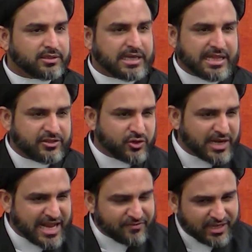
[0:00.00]
And you're
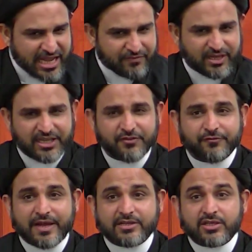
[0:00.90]
not even having any
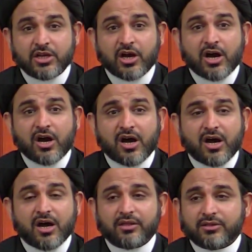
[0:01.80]
effect
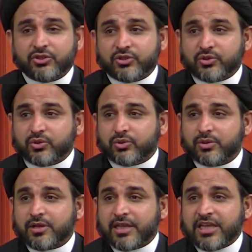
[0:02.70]
on
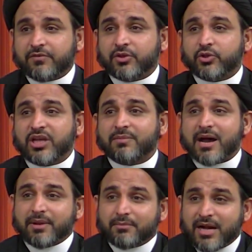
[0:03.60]
you, even though
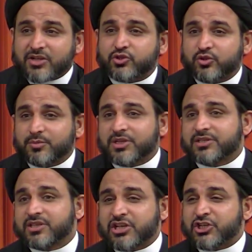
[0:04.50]
Imam Masoom
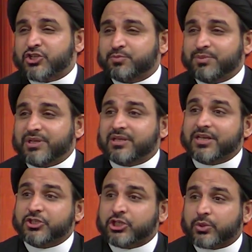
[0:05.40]
is
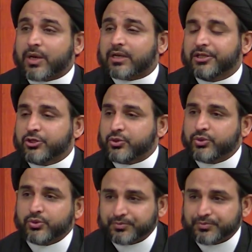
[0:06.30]
speaking directly to you.